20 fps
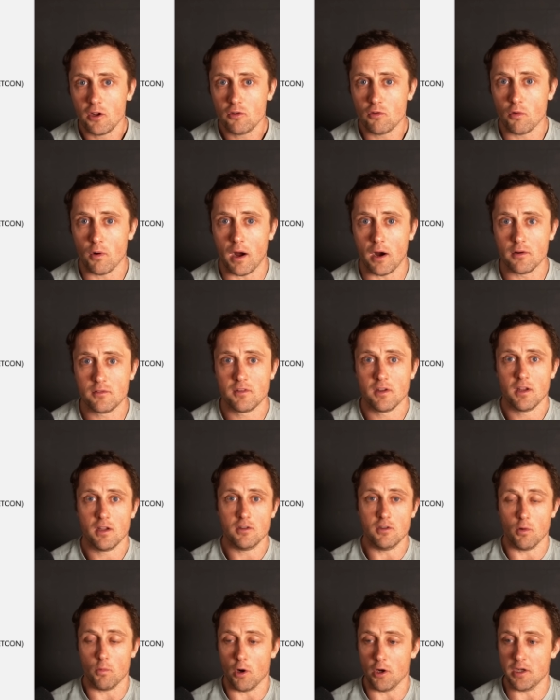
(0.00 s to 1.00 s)
throughout
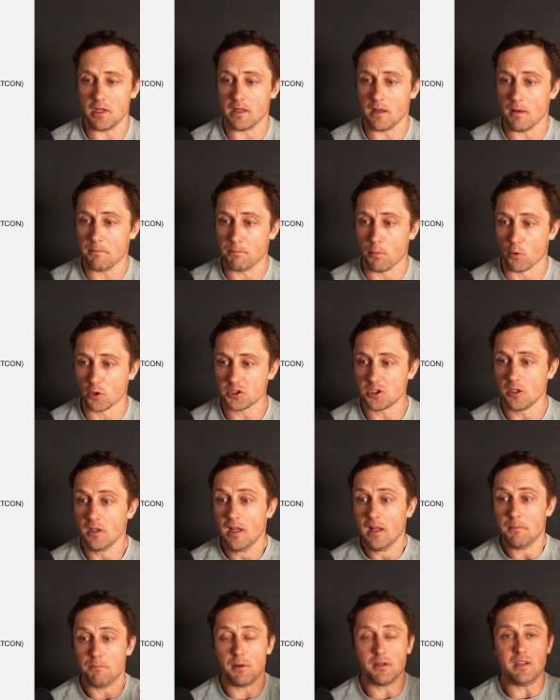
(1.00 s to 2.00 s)
the running portion,
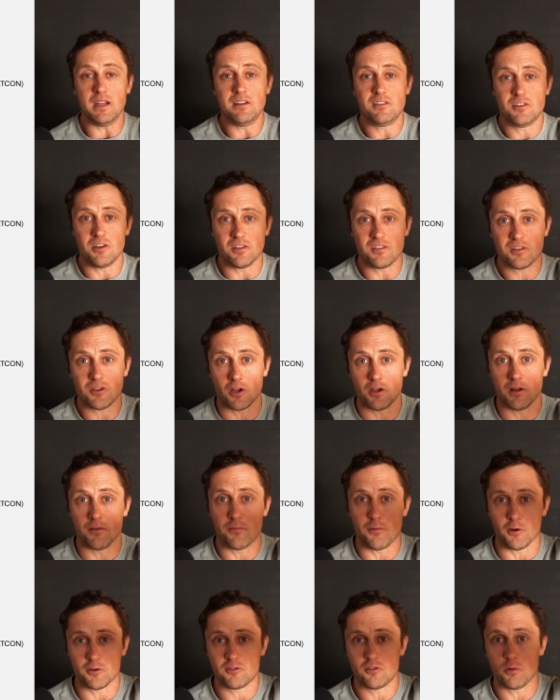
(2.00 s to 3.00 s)
but it's just going to
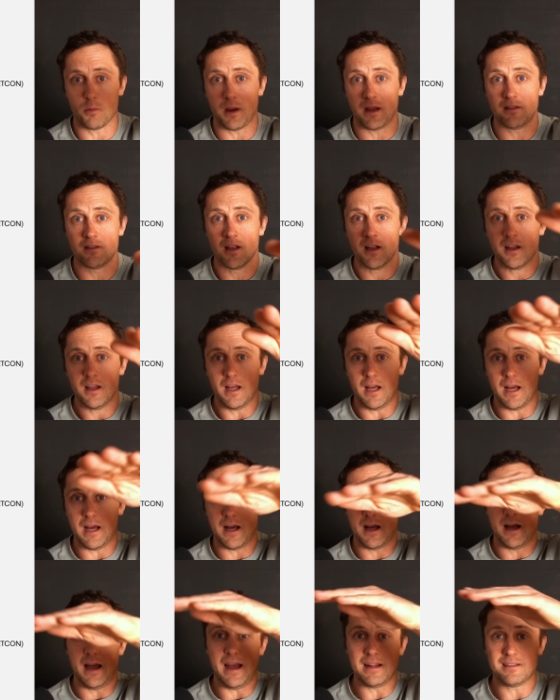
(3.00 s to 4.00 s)
fluctuate
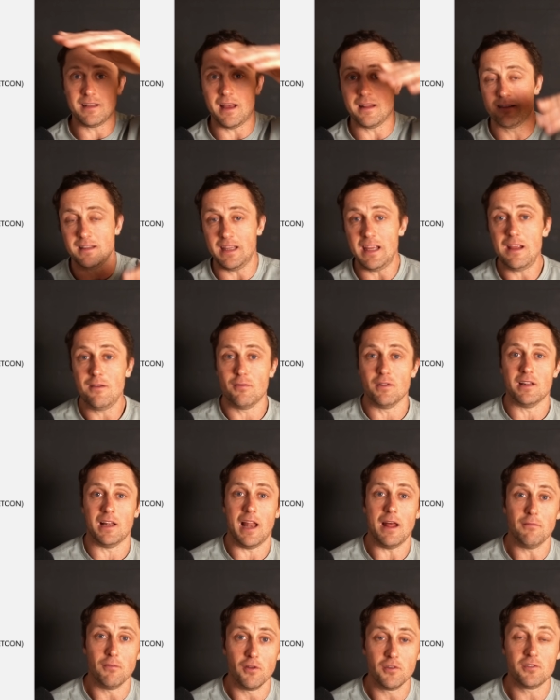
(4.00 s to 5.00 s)
at even
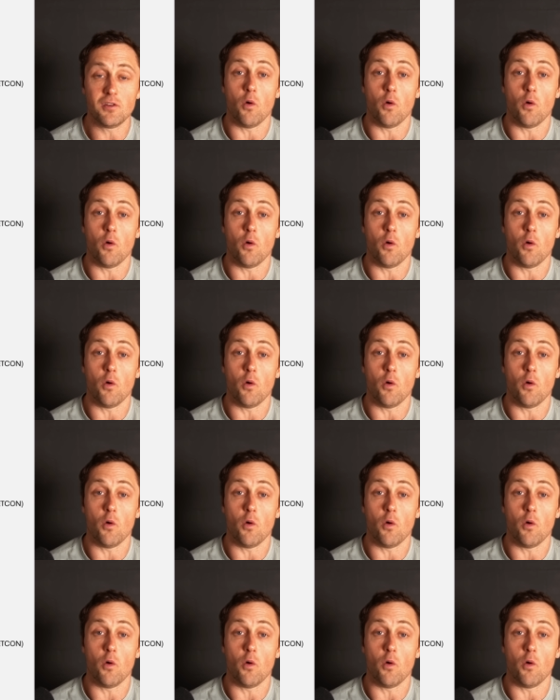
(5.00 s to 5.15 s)
levels.